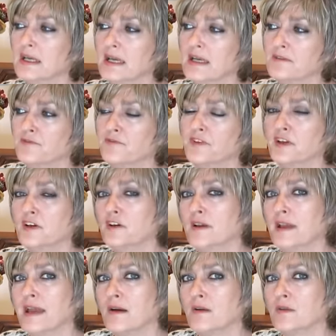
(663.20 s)
and
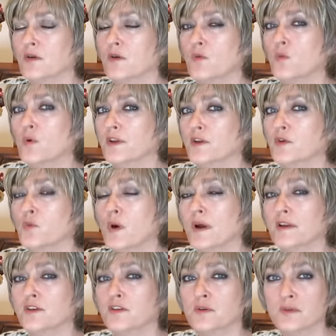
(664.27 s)
figuring out what you
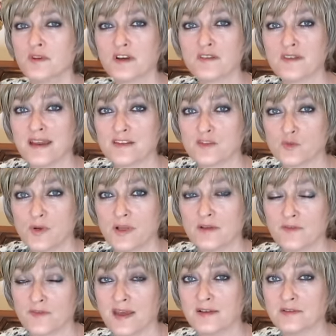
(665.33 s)
want to do there in that
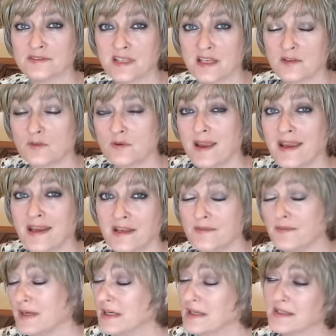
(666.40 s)
12th house, that creative
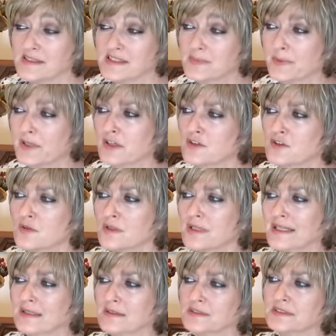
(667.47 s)
spiritual
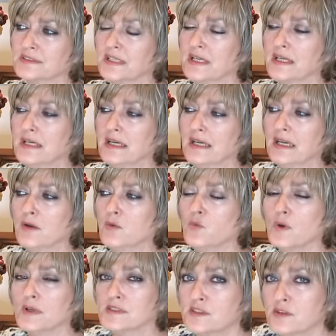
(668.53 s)
house. And
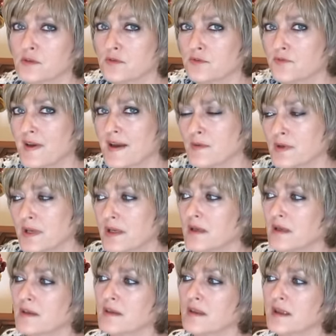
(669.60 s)
once you've found it,
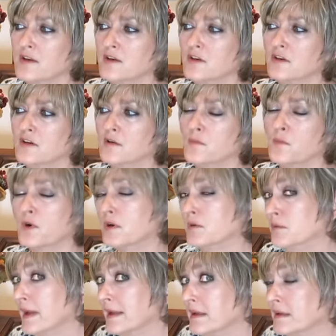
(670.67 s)
then you're more
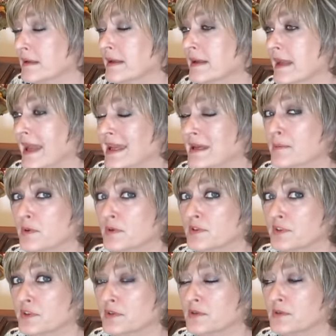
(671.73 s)
readily able
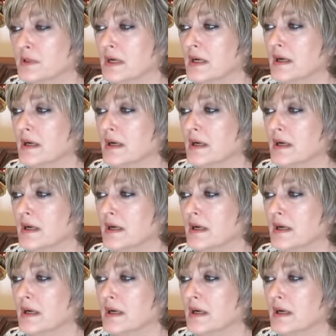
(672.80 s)
to